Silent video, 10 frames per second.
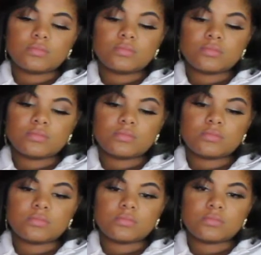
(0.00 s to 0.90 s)

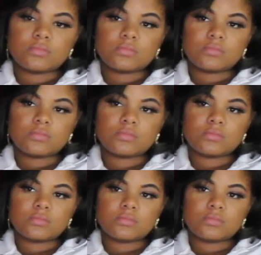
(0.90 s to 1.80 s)

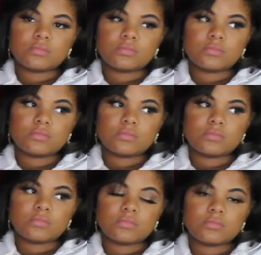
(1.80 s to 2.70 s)

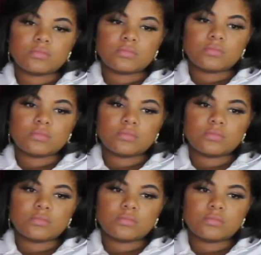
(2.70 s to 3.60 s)

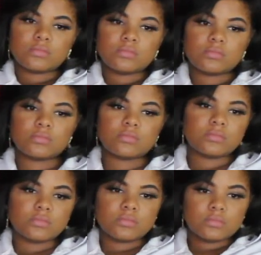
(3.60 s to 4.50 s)

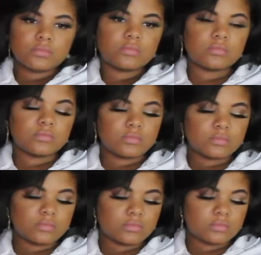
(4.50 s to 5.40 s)

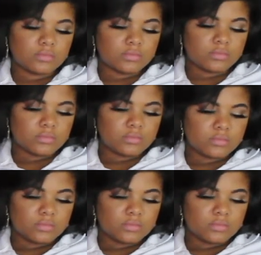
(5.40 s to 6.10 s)
This person isn't speaking.